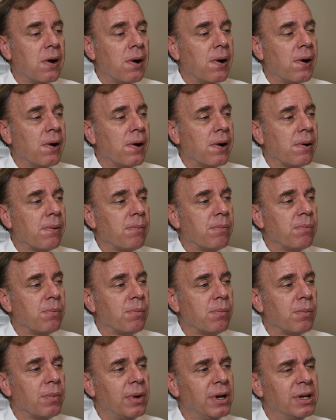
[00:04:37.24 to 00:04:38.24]

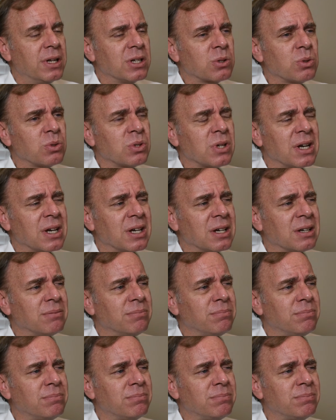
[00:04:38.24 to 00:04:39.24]
and this was like
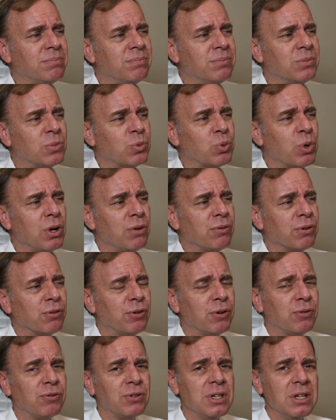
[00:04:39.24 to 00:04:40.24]
12 or
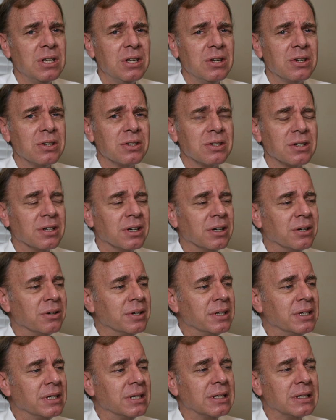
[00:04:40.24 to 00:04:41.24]
15 years ago,
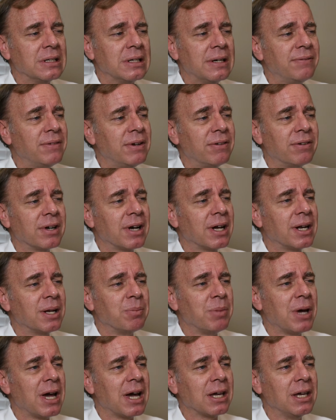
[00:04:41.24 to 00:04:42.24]
and I've never gotten
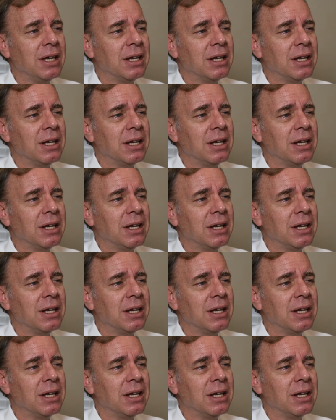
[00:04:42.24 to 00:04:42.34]
it back.